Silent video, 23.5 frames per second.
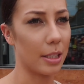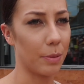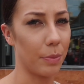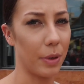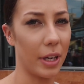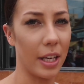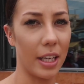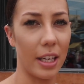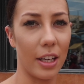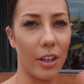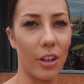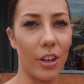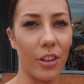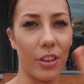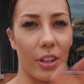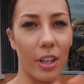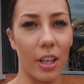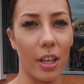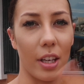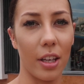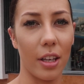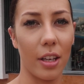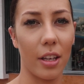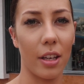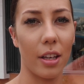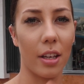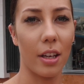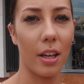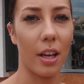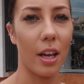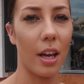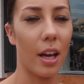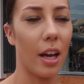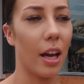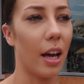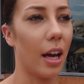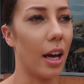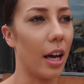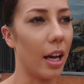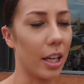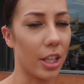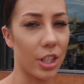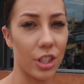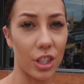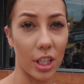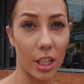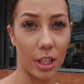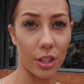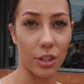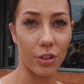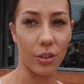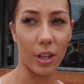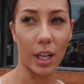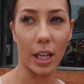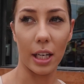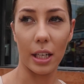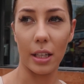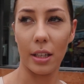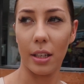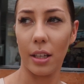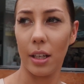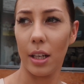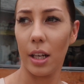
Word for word: depending on the uh, exchange rate.